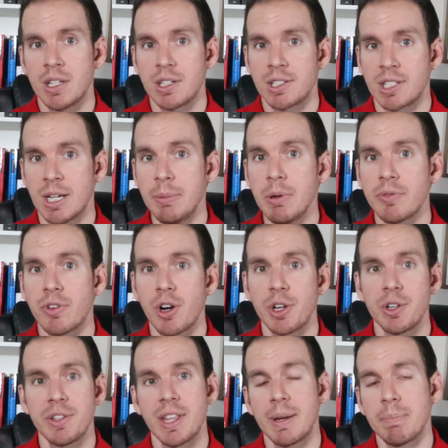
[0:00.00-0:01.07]
Some have
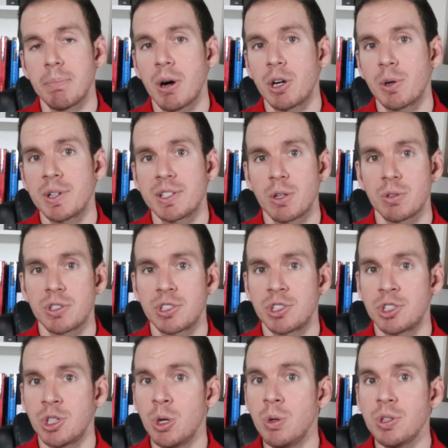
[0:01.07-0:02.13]
argued that moderates are
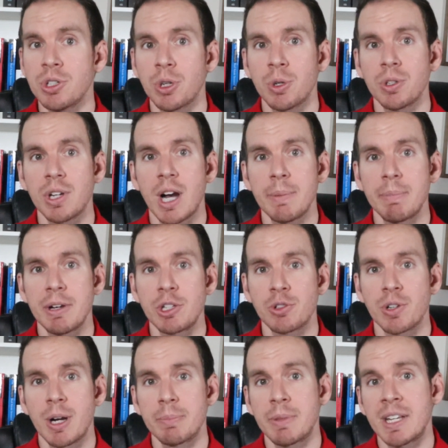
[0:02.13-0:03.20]
so turned off by
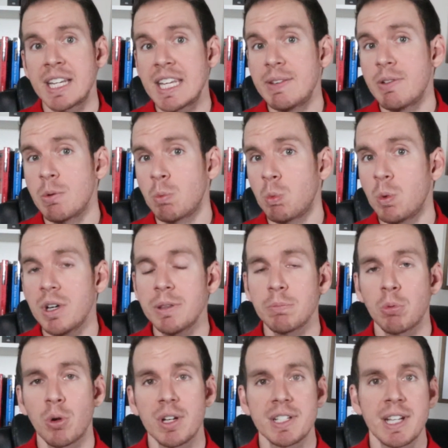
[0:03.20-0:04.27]
Trump that even with
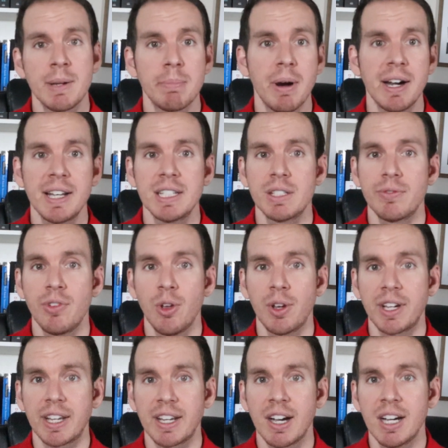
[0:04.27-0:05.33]
President Biden's
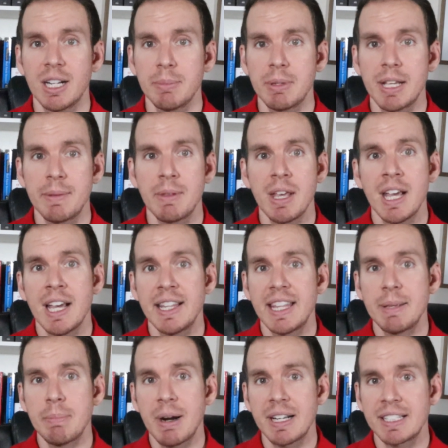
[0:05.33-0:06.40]
failing economy,
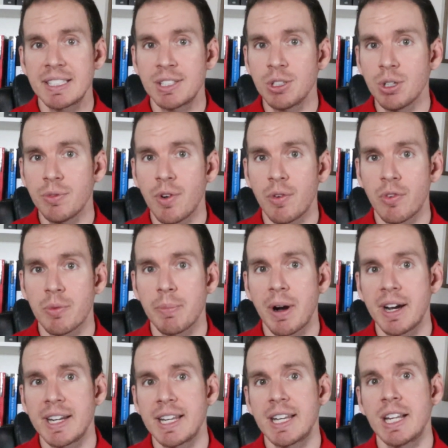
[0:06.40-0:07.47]
they might still vote for
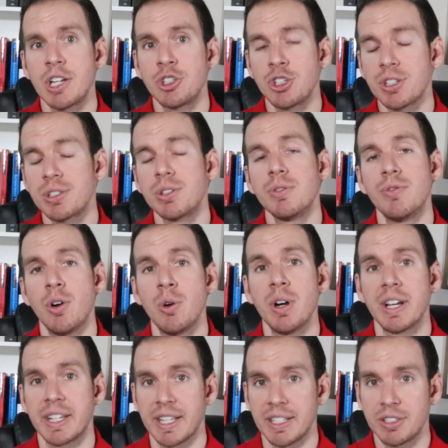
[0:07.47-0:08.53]
Biden just to vote
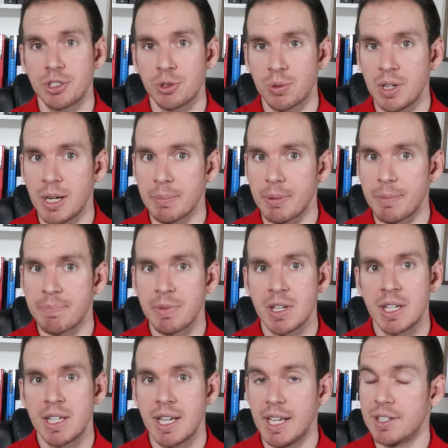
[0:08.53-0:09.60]
against Trump.
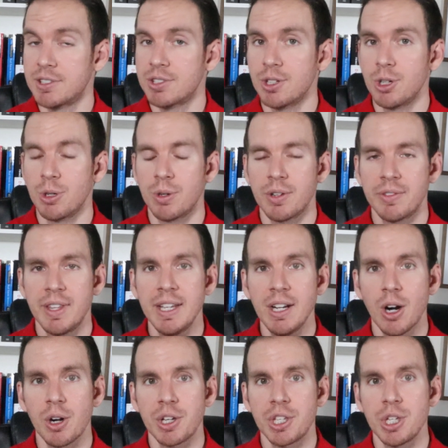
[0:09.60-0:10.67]
And so they
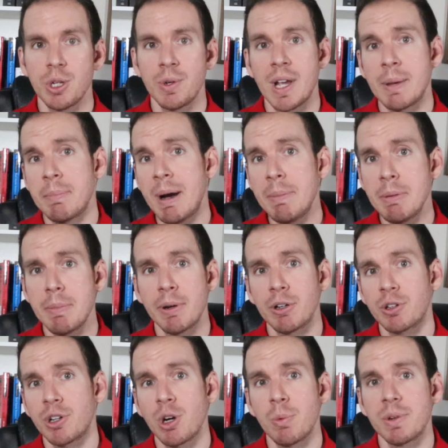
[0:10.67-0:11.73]
argue it might be
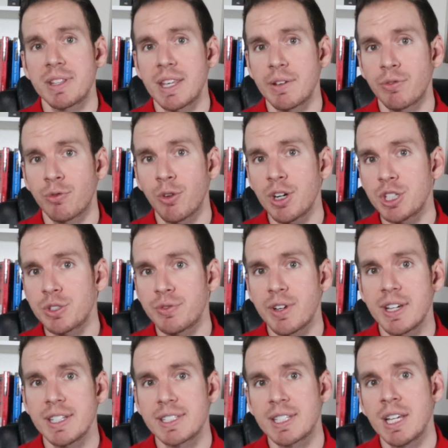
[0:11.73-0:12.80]
better to go with a fresh
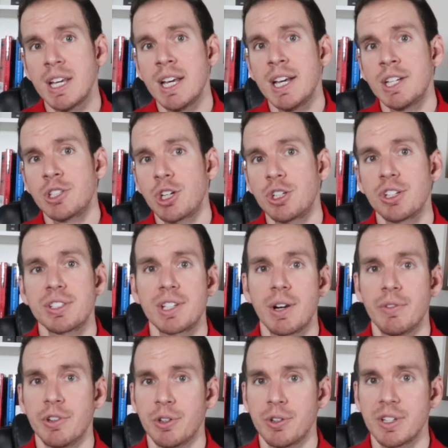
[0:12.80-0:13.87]
face such as
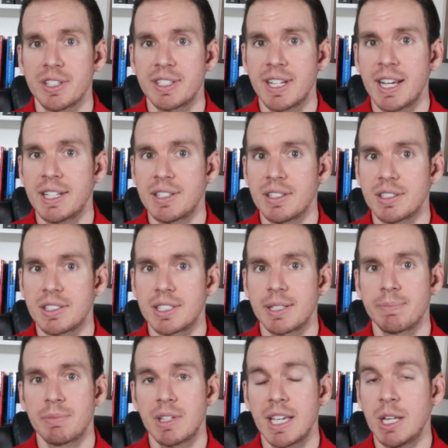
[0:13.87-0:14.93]
Governor DeSantis.
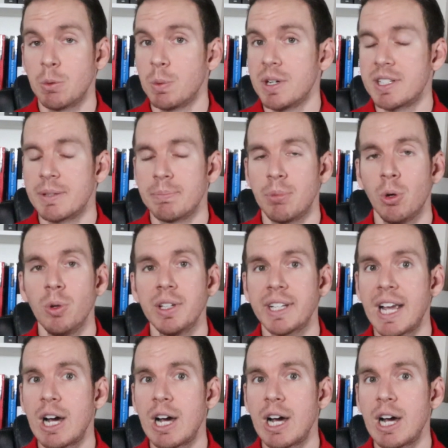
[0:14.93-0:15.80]
In recent polling,